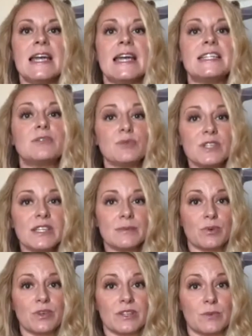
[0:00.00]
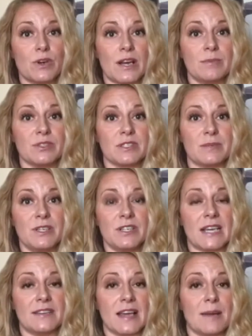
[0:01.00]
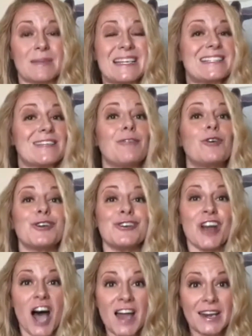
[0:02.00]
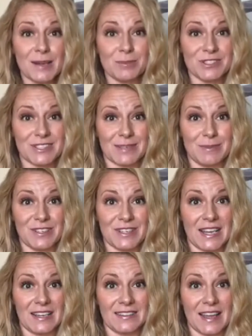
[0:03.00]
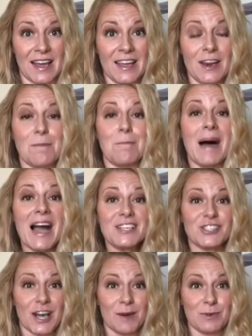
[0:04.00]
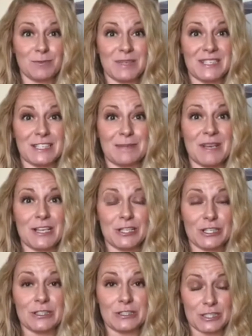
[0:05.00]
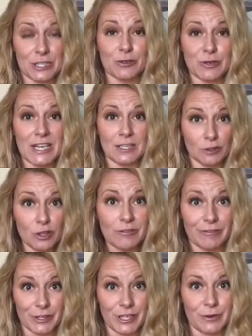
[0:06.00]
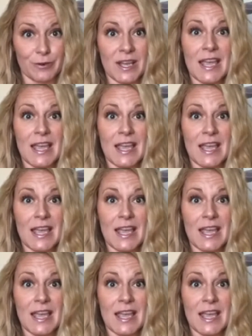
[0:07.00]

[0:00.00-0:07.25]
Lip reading: It's really important that we're able to communicate that, because if we're not able to communicate that, my job would be to create a look for you.